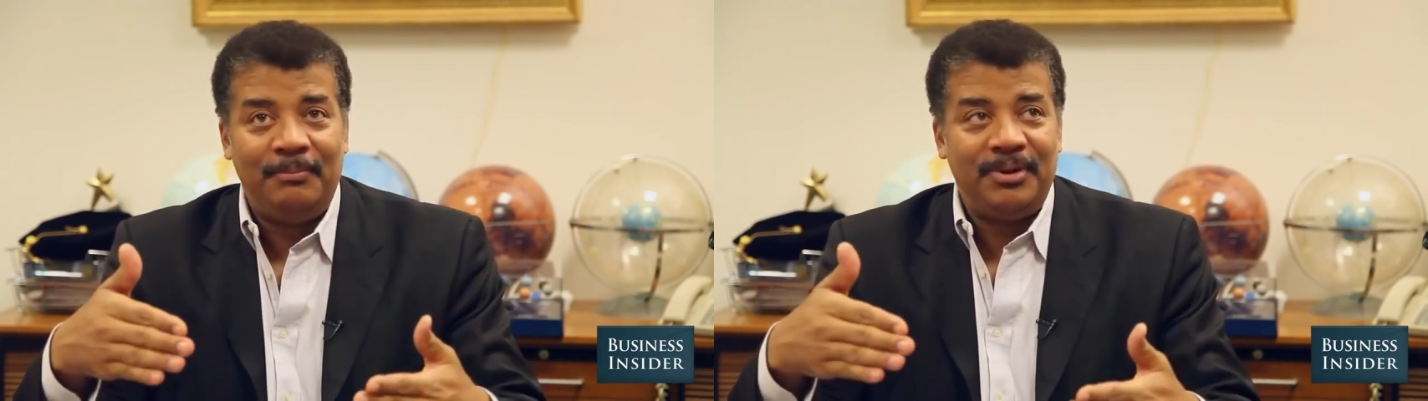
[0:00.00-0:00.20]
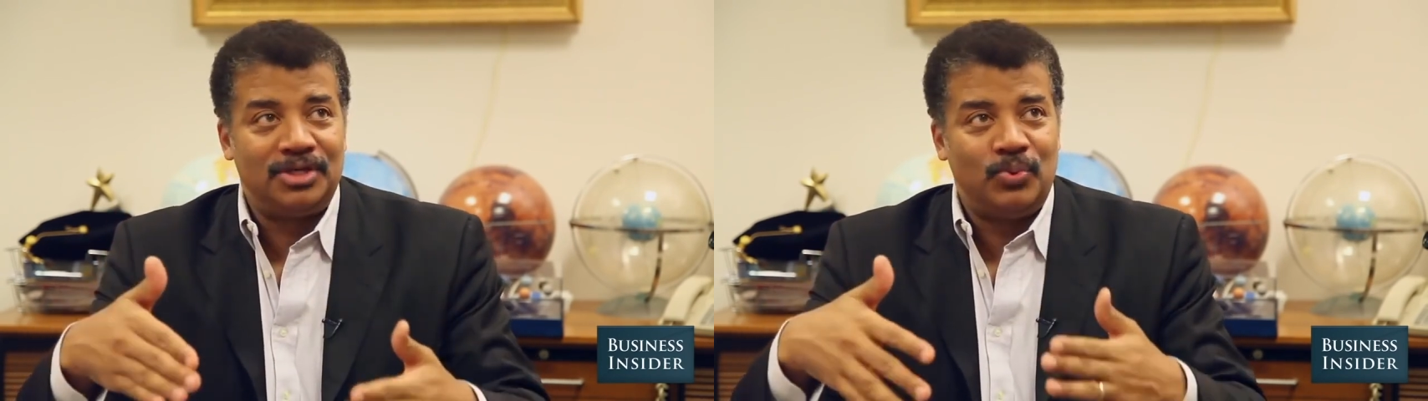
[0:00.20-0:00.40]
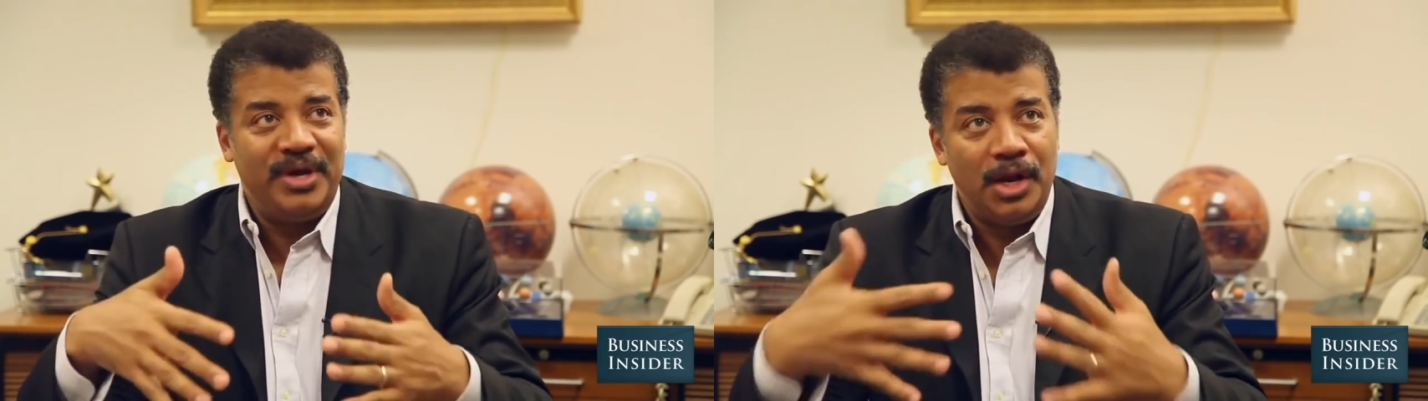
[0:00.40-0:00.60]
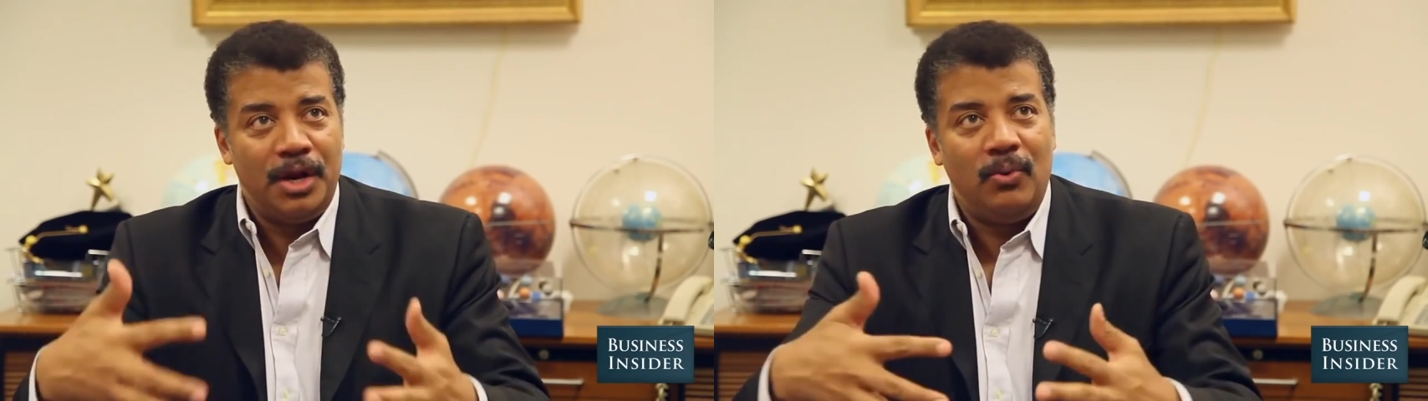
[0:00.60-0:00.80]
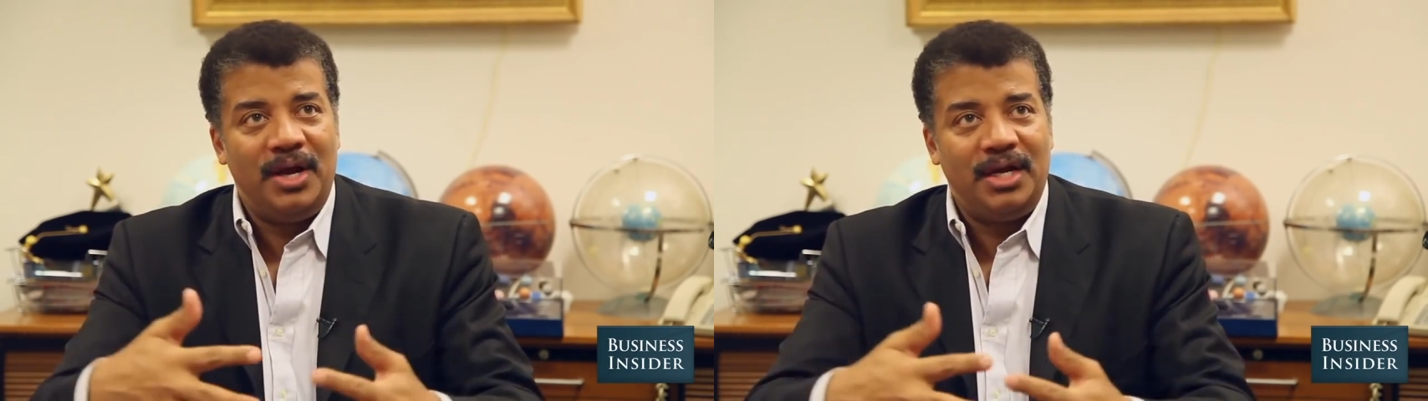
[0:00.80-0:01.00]
because we don't
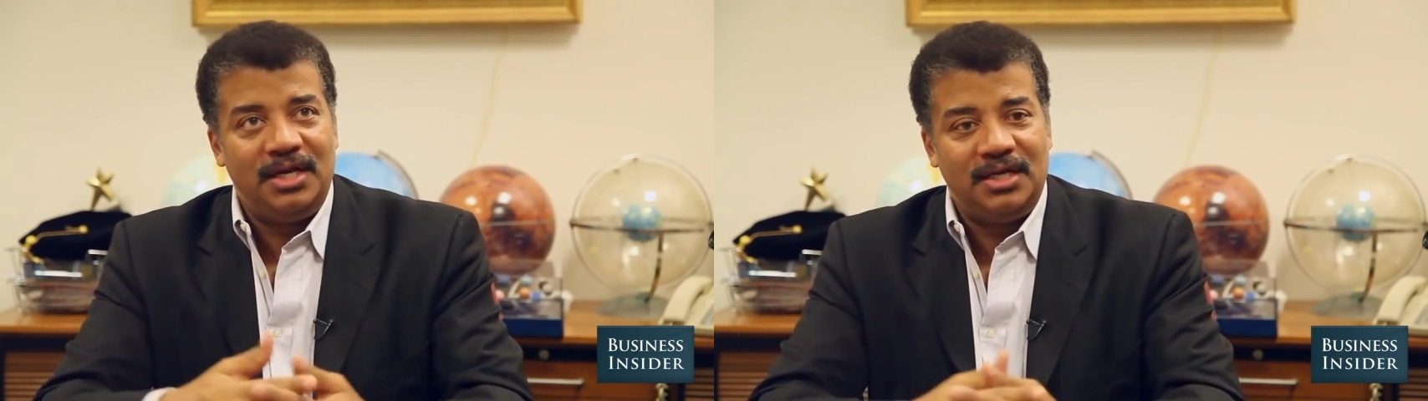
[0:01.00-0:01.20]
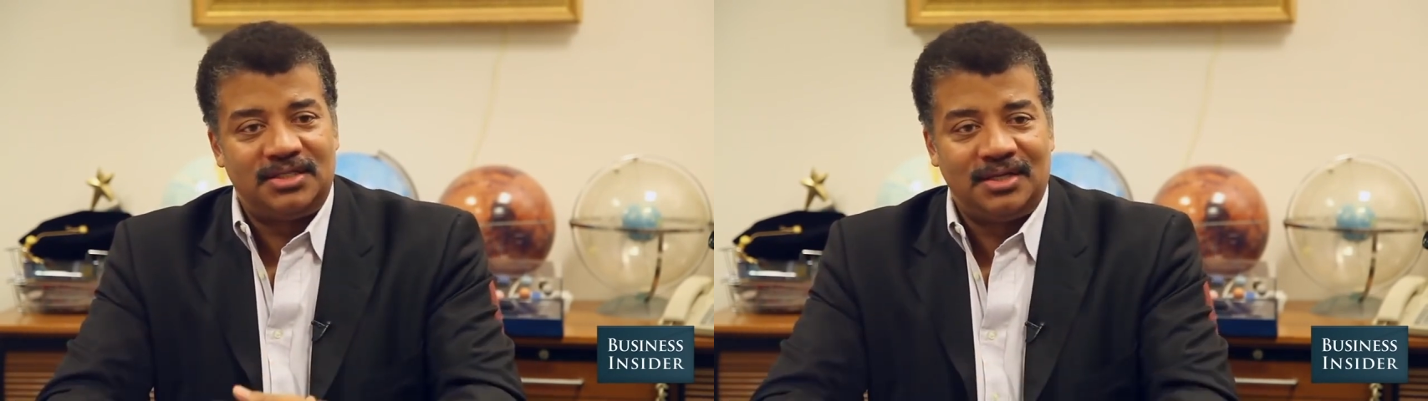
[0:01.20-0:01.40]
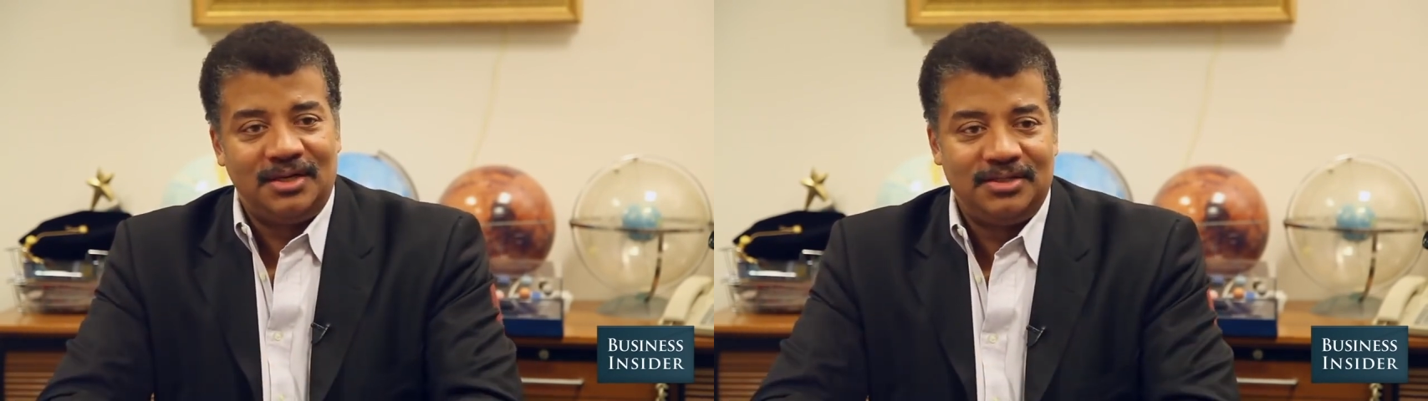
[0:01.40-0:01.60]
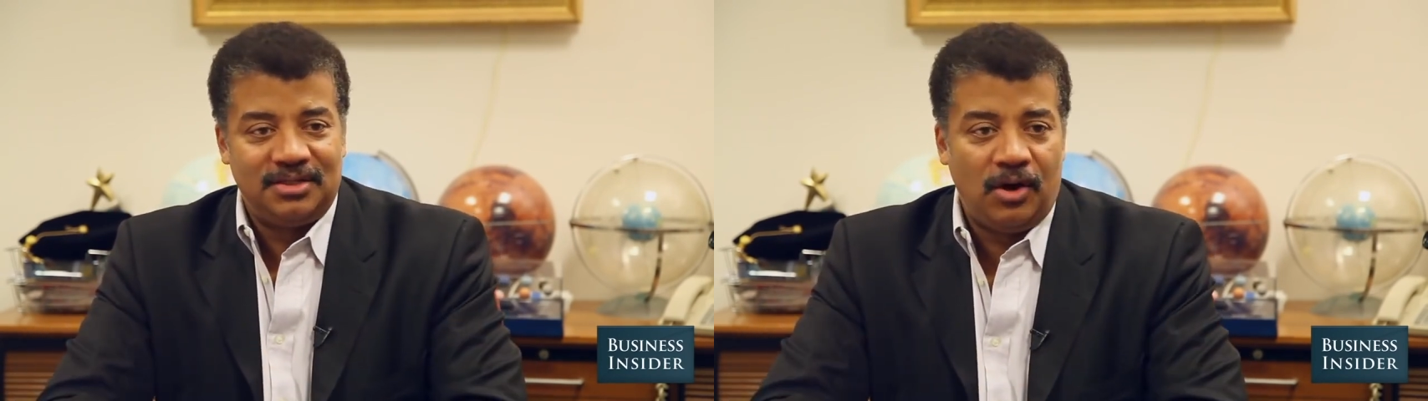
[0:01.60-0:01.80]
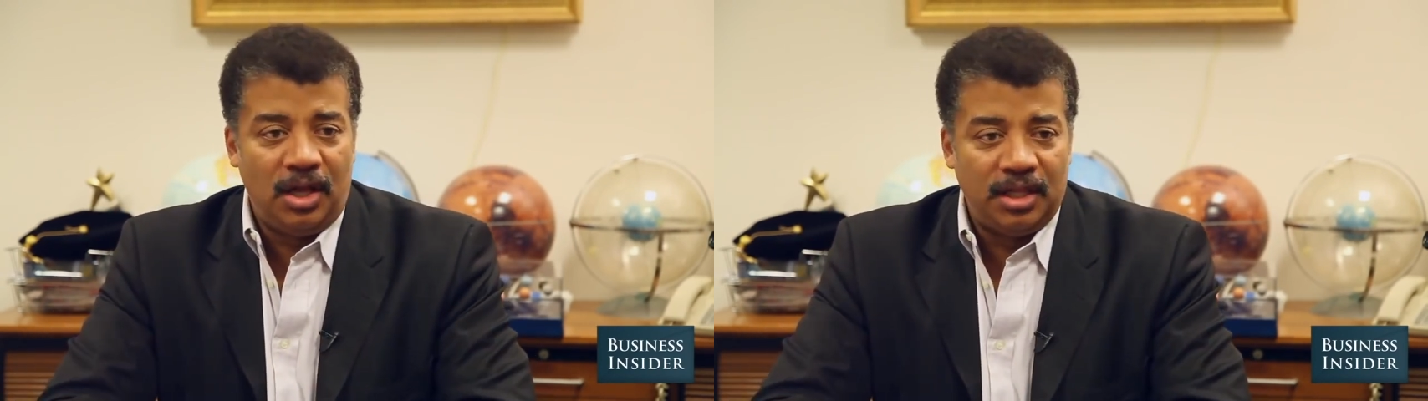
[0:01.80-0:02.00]
know what it is
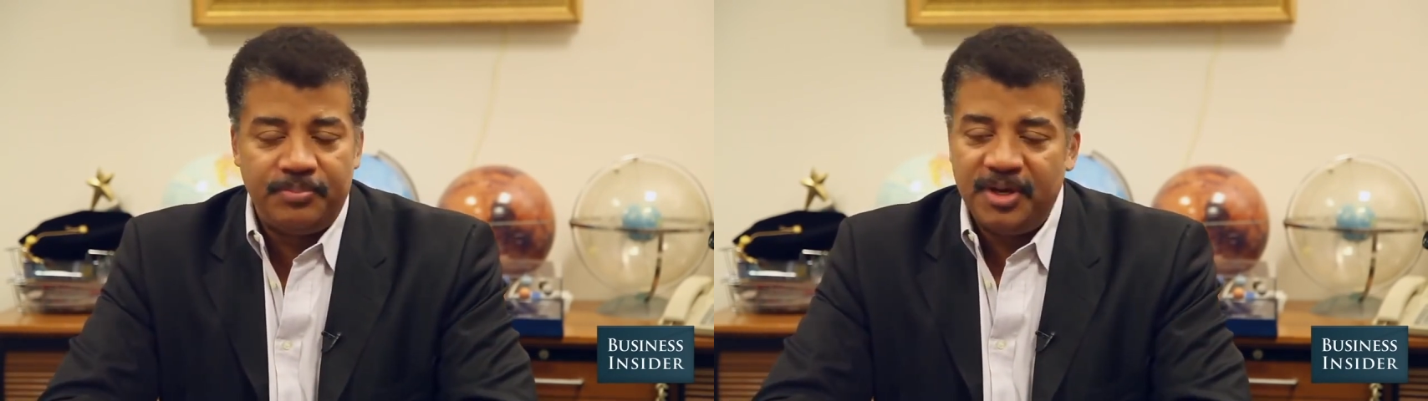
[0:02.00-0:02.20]
to call it.